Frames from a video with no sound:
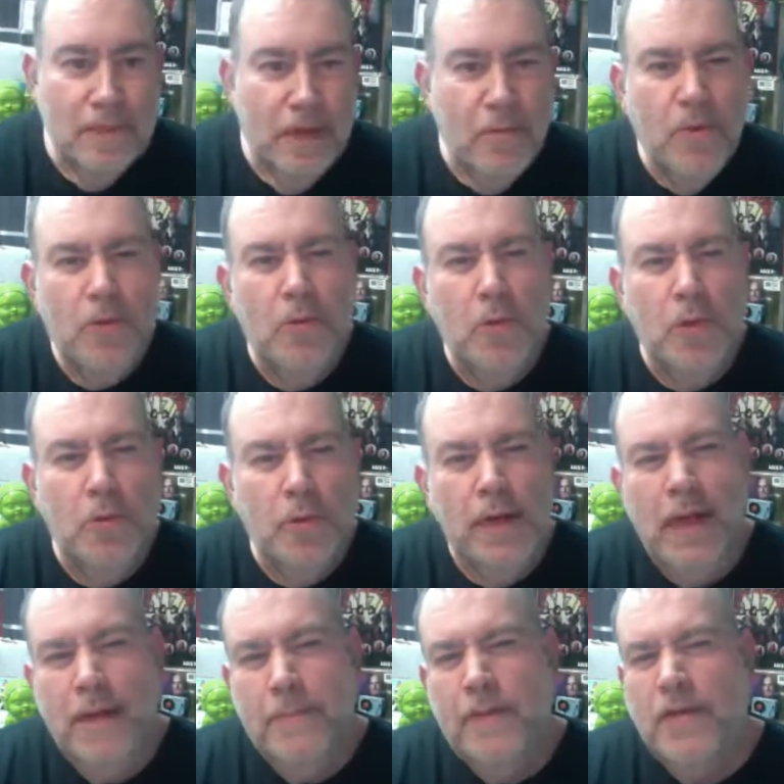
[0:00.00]
I wonder what would
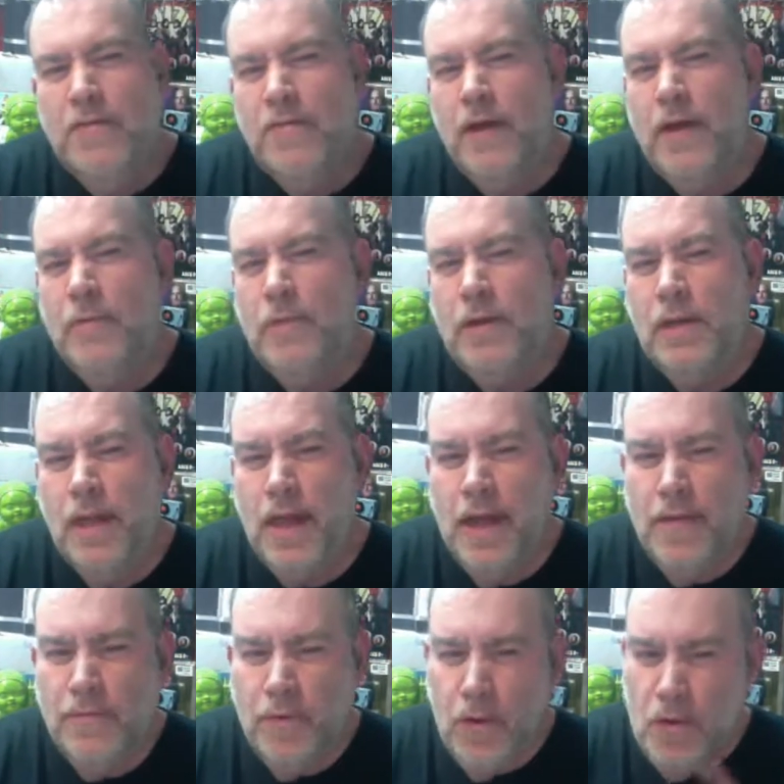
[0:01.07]
happen if I went
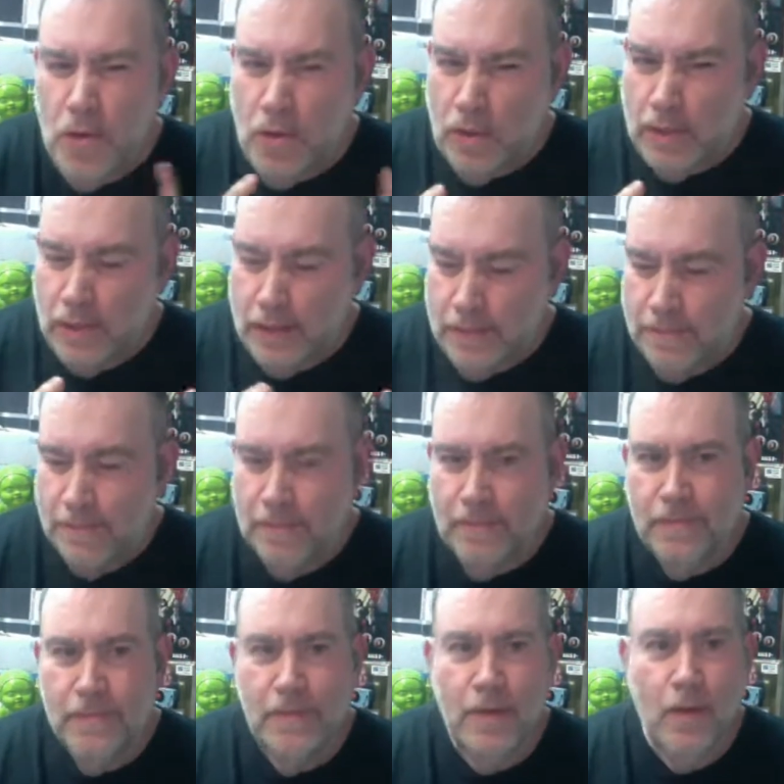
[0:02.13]
live early.
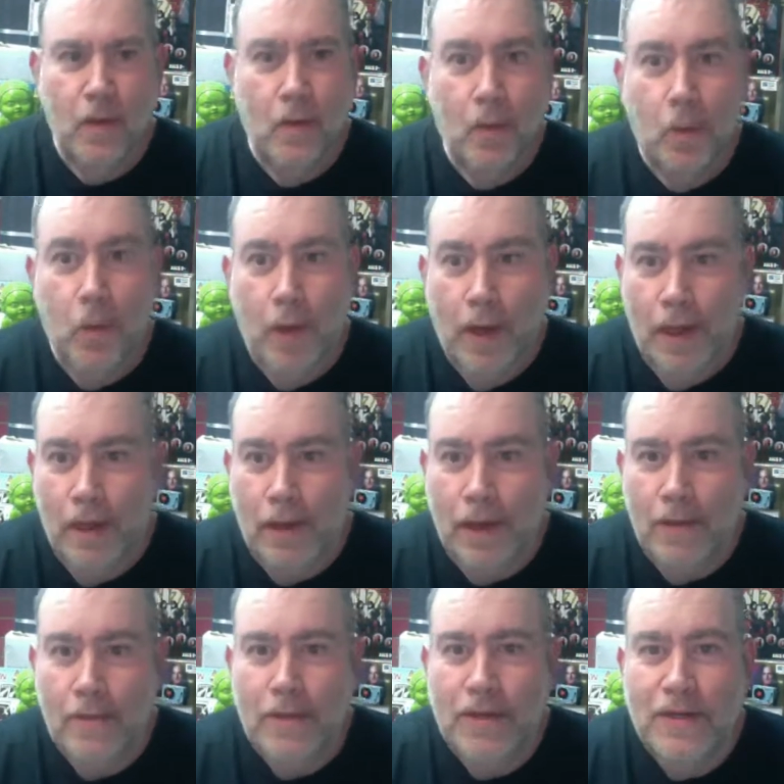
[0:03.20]
Well, I
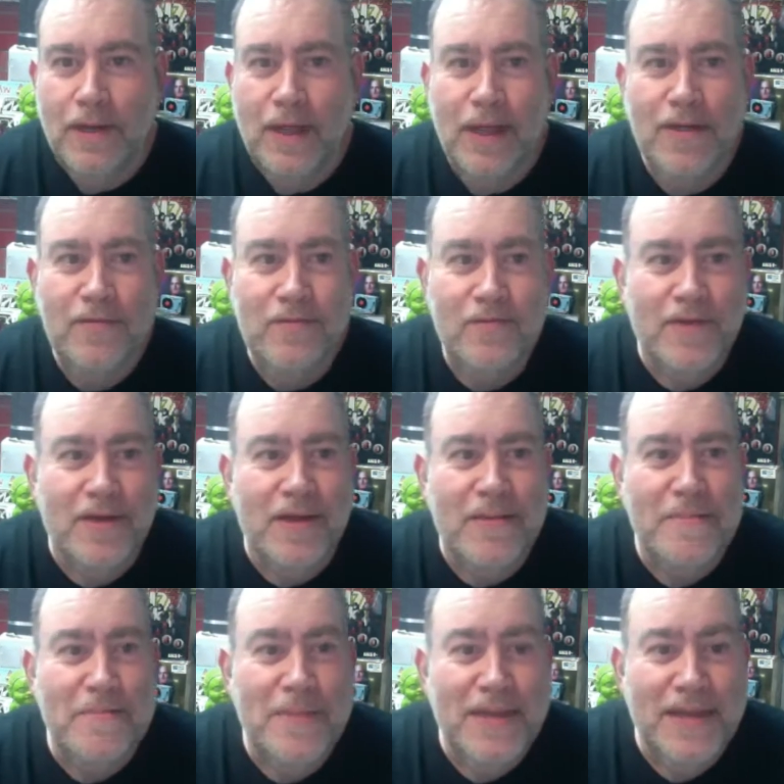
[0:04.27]
went live a
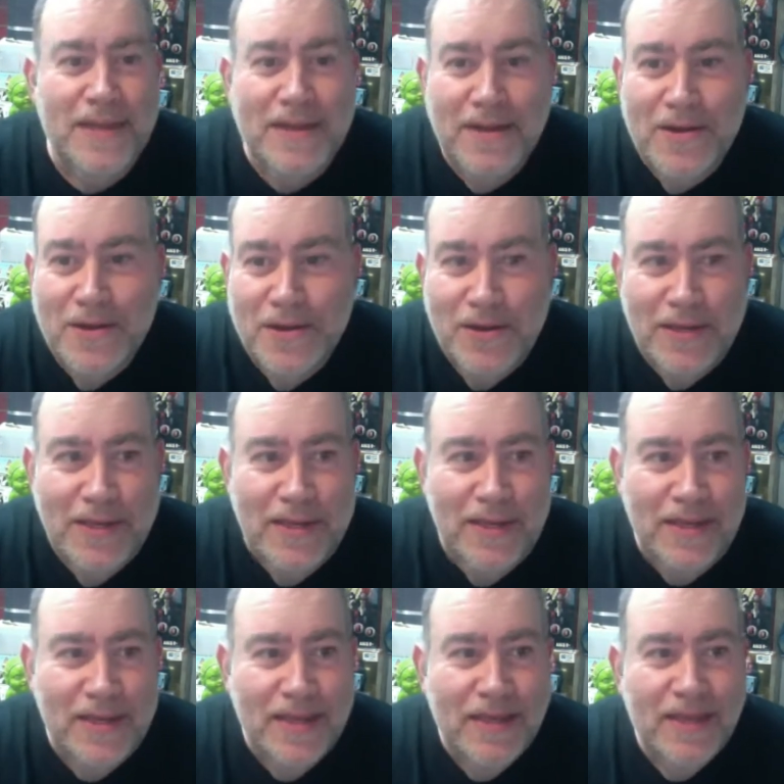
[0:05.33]
minute early.
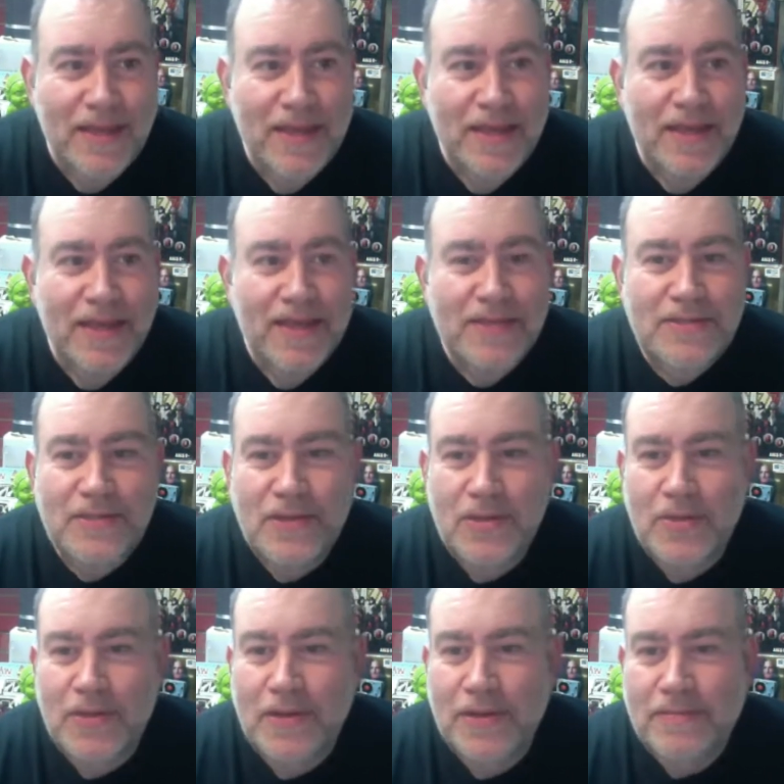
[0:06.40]

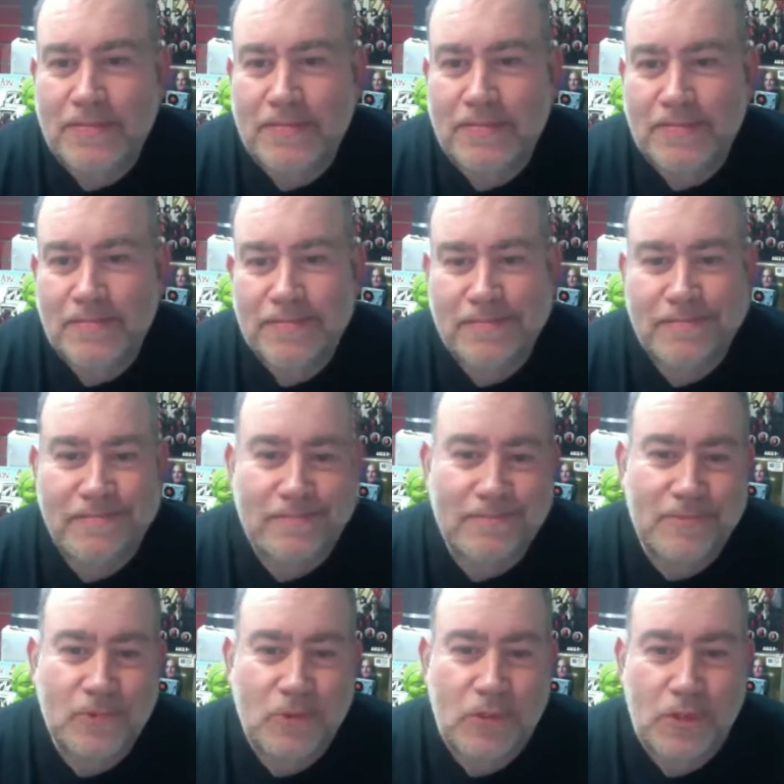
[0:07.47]
So
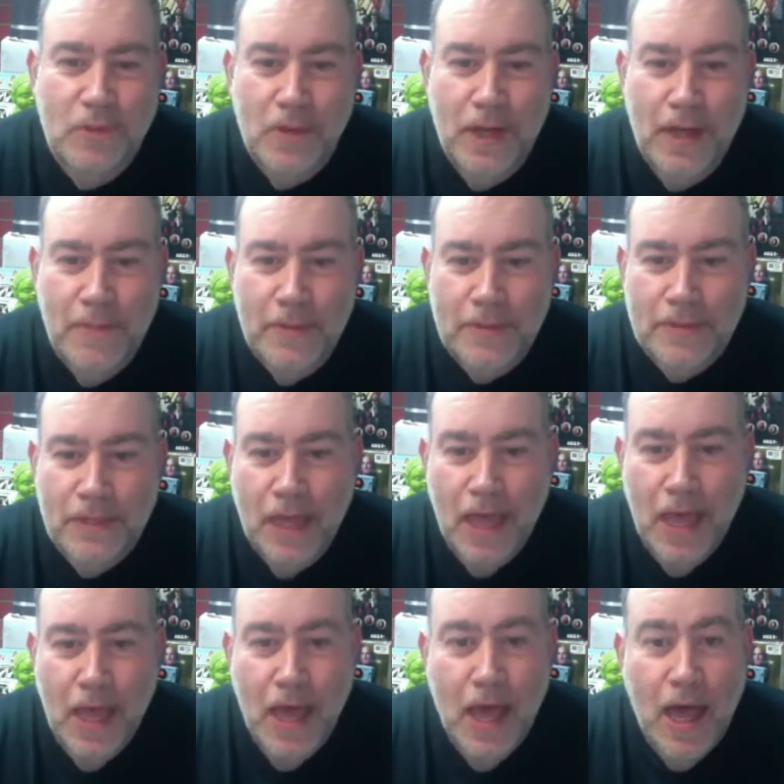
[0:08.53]
let's see what happens.
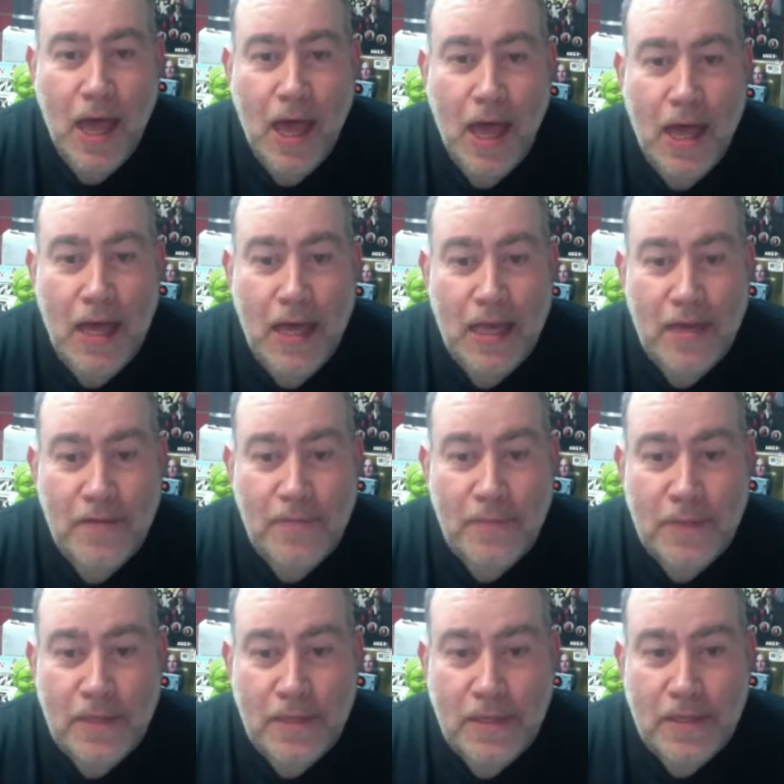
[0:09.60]
I have
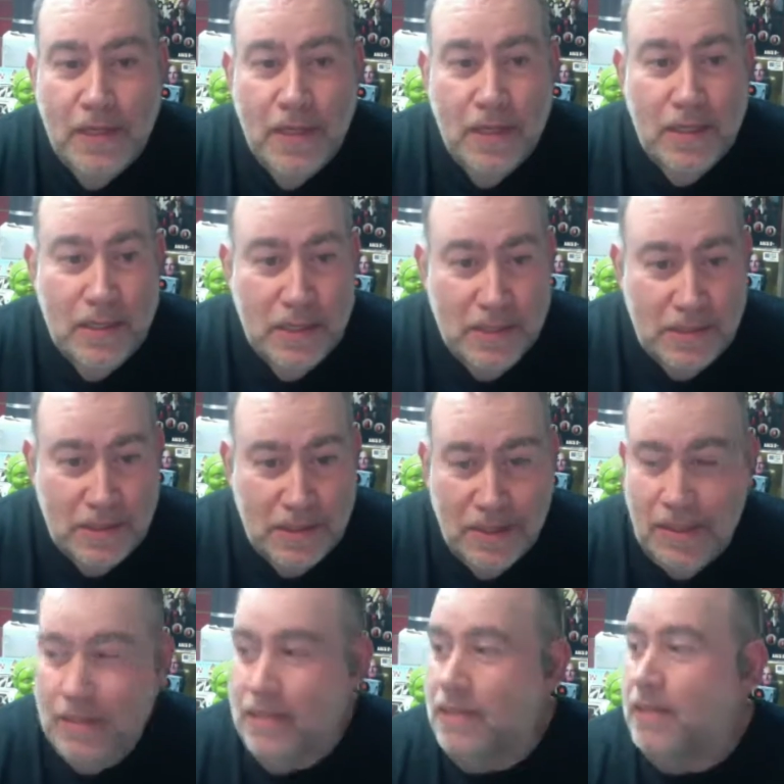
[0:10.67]
been
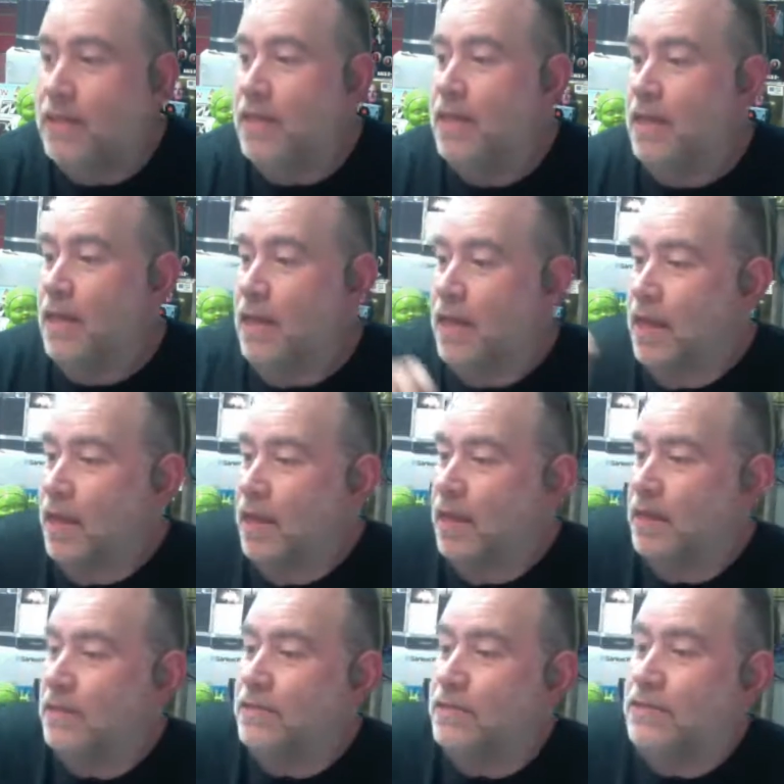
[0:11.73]
listening
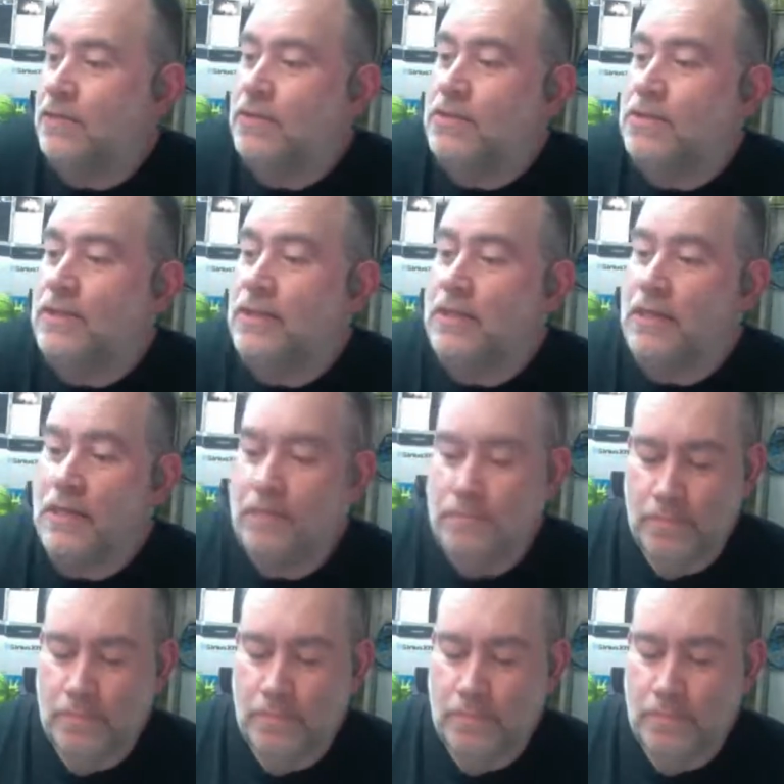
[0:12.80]
to the CD.